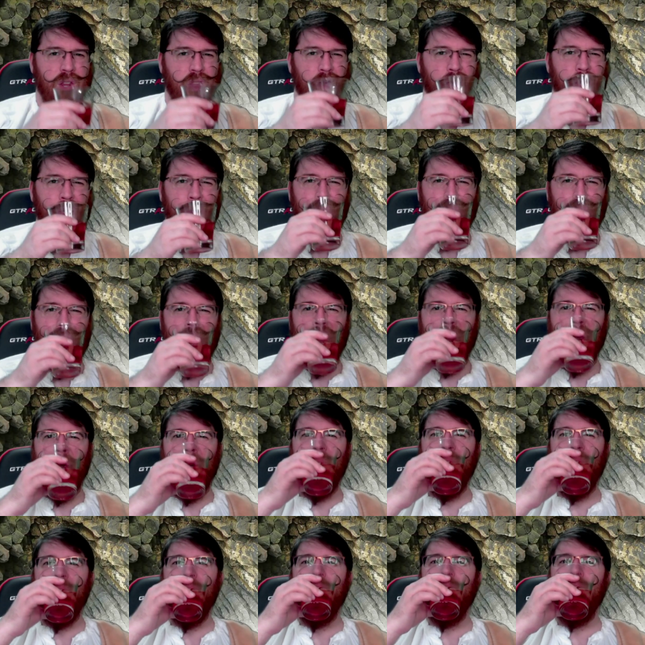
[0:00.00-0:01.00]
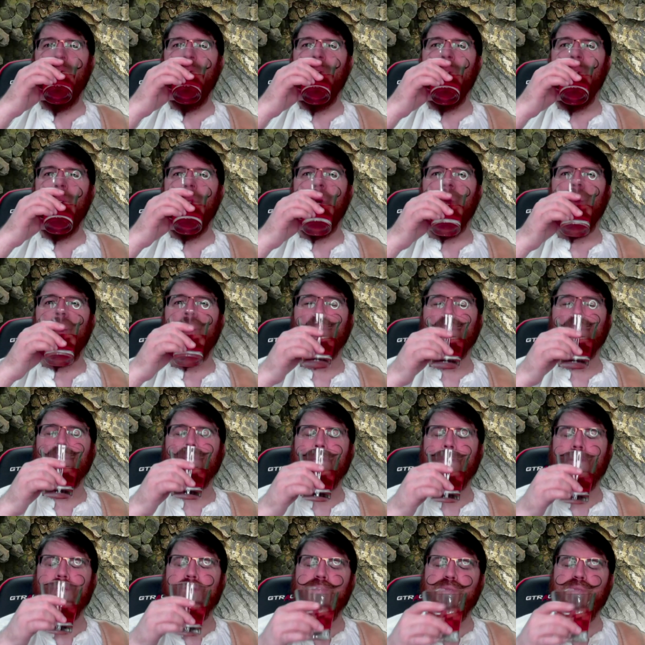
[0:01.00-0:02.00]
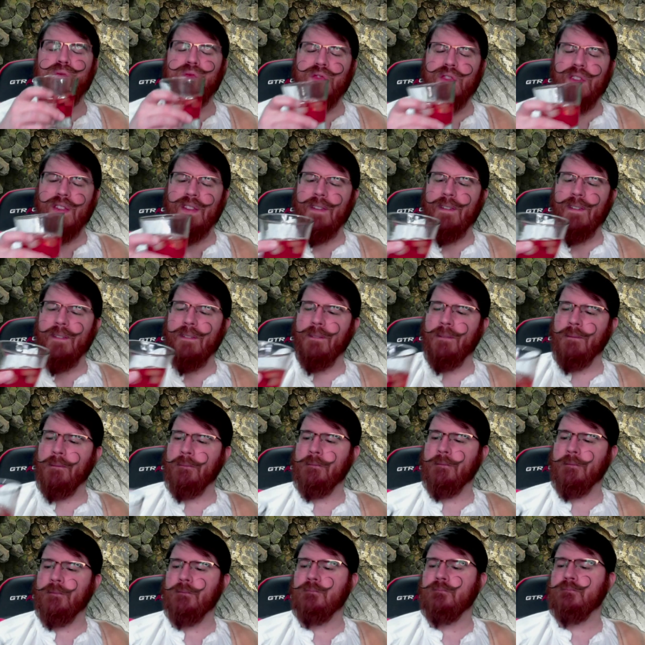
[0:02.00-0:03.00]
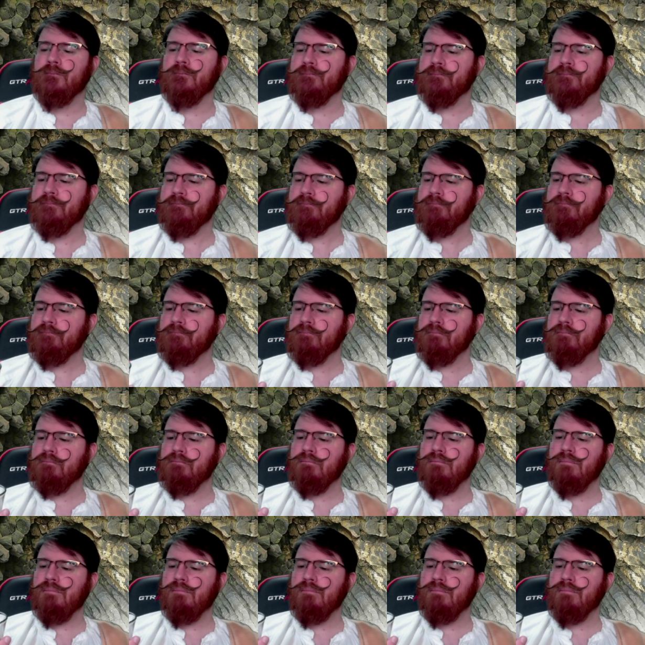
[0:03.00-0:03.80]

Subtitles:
(no one is talking)